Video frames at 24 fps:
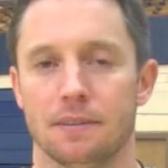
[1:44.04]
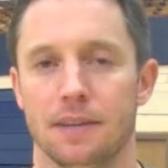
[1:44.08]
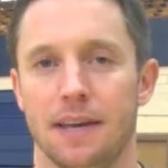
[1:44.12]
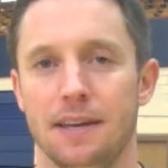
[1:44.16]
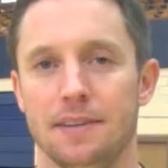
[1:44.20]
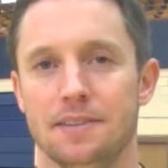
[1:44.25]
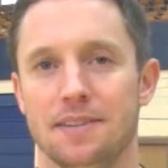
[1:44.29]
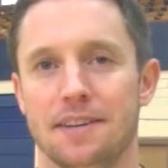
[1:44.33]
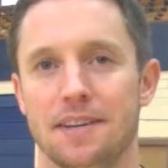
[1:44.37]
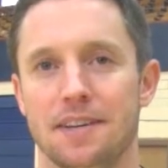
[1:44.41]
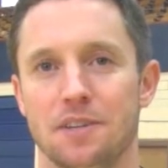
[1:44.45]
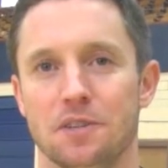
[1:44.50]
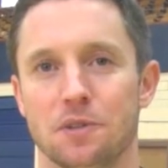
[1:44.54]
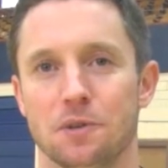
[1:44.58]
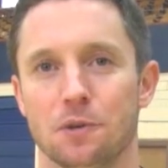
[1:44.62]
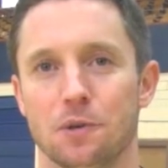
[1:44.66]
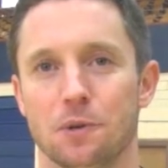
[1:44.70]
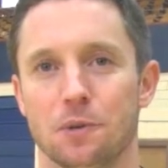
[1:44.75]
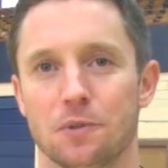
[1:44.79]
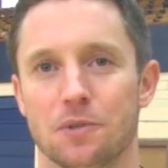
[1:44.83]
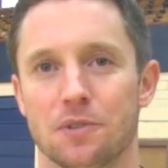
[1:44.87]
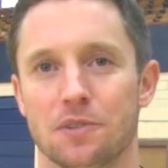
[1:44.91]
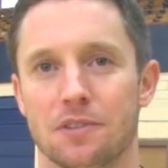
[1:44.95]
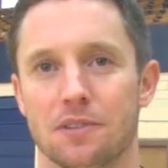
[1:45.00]

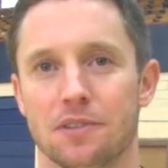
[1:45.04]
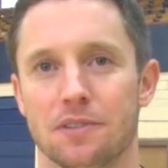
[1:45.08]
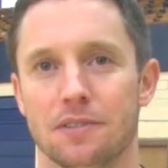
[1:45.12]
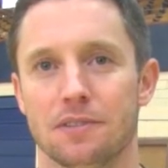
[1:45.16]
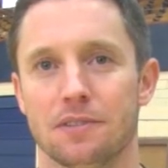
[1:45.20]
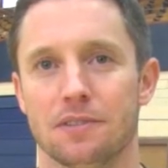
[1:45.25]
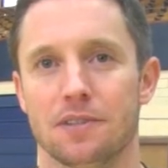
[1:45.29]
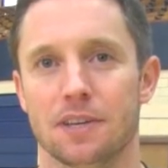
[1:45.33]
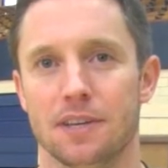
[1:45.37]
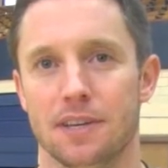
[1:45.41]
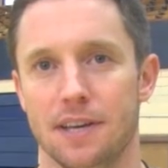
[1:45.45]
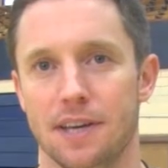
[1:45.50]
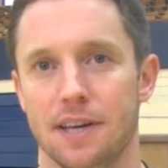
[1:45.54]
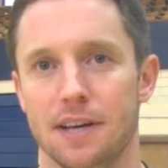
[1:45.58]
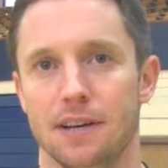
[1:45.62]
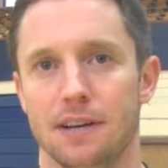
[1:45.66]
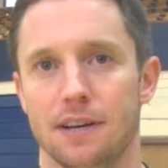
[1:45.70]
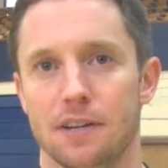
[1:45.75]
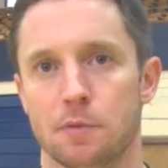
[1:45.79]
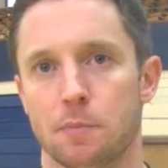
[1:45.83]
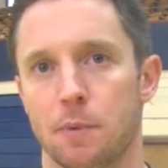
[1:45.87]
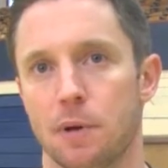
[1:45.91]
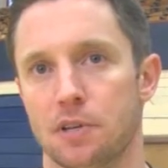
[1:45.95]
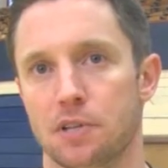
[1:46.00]
18-year-olds uh, to to get
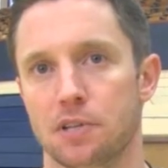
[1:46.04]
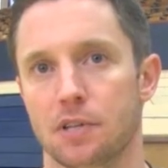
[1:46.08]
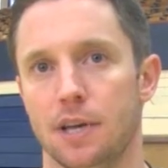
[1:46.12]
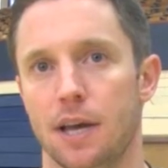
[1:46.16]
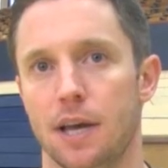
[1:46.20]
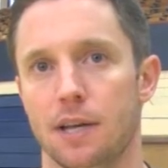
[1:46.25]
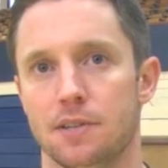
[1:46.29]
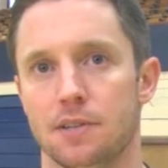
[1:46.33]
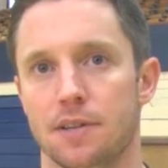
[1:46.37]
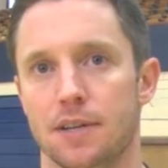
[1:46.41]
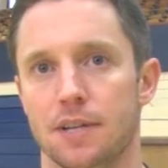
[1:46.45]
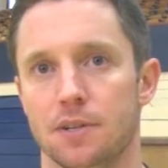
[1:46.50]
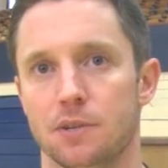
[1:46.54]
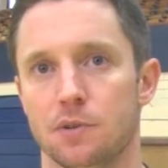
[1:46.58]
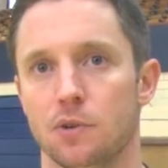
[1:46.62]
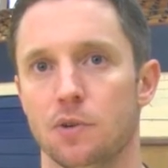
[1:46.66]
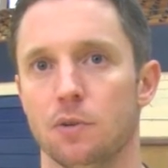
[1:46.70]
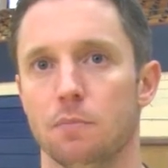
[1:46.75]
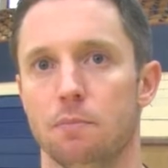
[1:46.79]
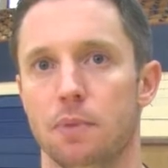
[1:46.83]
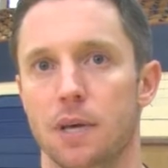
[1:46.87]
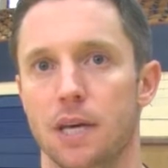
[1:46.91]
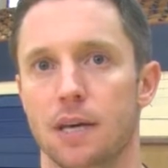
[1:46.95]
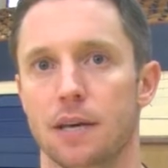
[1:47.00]
it, especially
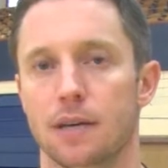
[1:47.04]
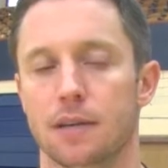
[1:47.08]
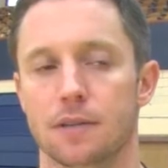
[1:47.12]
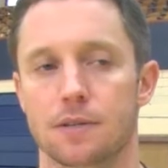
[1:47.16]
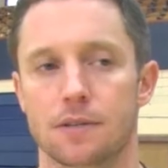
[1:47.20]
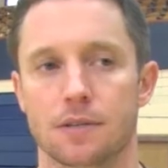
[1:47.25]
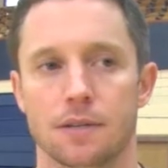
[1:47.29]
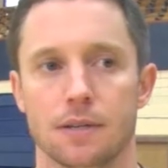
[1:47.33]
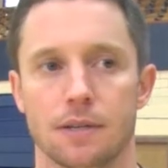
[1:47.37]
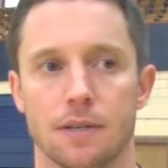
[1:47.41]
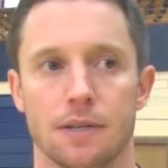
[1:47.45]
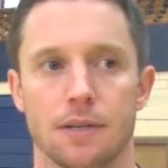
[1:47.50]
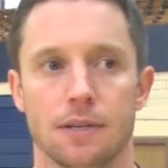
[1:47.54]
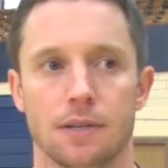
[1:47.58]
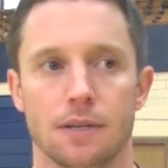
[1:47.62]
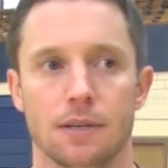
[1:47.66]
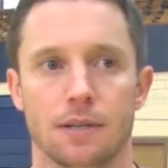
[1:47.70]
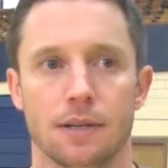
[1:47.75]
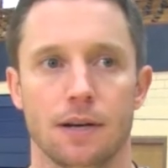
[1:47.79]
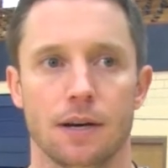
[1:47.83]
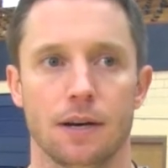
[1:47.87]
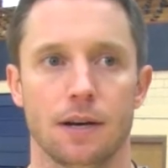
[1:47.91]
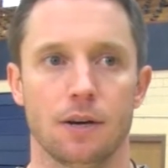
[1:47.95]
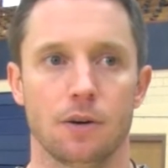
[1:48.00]
18-year-old bigs
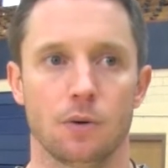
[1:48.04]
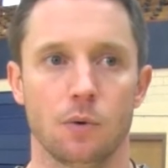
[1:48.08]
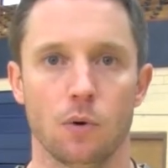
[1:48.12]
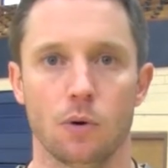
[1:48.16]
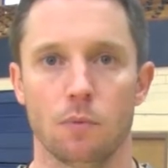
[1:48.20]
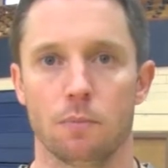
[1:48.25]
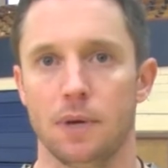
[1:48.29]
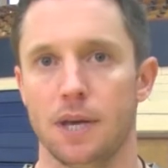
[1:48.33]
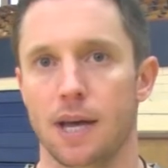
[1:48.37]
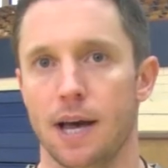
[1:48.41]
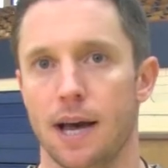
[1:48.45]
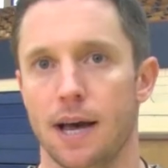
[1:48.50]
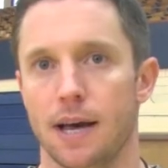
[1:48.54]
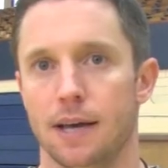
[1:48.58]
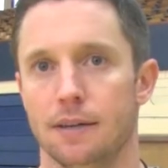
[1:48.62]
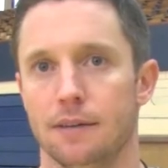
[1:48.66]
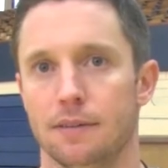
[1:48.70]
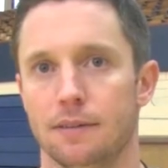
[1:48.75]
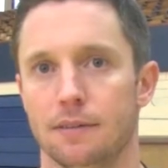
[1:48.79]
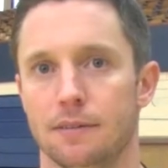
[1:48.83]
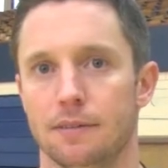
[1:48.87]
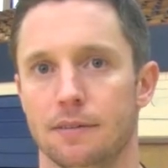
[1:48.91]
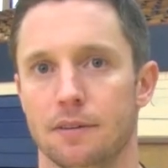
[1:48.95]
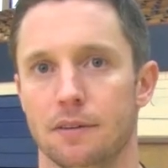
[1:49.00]
who are
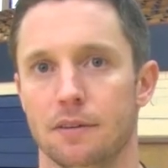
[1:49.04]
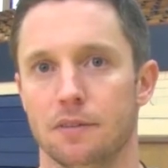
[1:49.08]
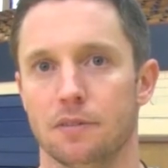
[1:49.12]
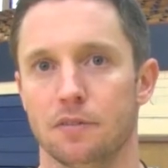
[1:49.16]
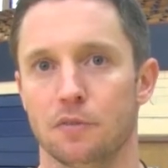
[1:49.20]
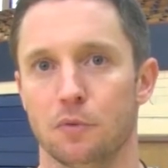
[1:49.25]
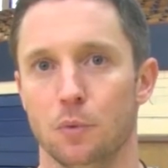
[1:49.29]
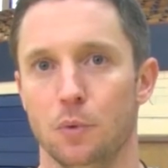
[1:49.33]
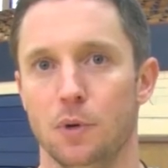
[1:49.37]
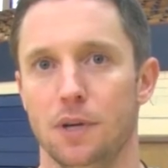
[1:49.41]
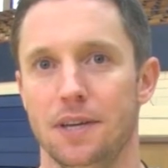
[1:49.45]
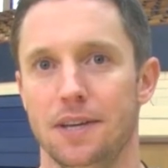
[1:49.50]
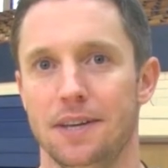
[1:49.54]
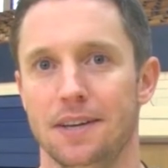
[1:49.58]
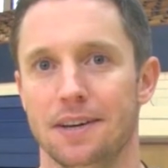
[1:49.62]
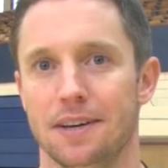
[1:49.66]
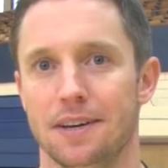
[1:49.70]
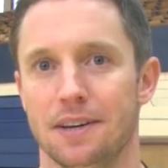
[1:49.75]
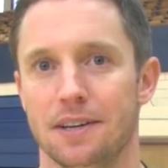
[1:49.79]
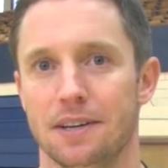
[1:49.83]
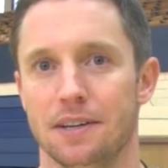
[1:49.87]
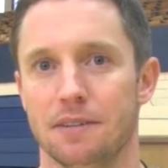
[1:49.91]
behind three